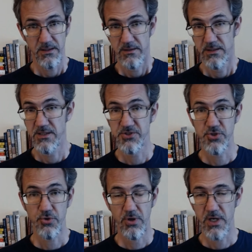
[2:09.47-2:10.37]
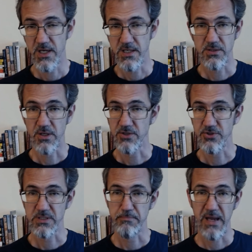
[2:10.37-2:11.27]
These stories are
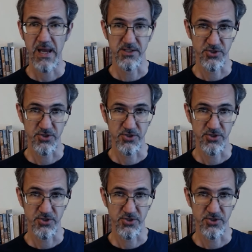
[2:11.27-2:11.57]
just bad